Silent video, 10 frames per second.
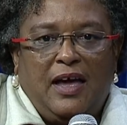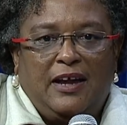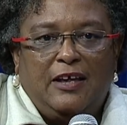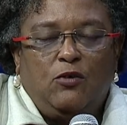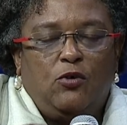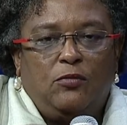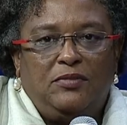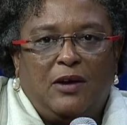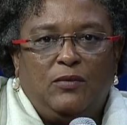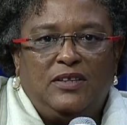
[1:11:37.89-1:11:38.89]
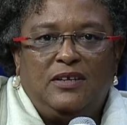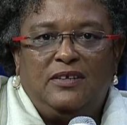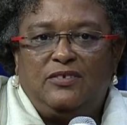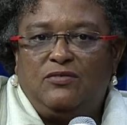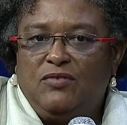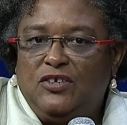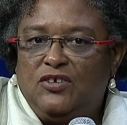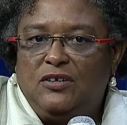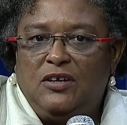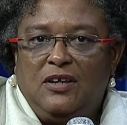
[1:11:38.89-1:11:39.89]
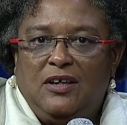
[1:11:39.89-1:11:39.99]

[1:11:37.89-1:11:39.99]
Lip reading: And I hope that within this region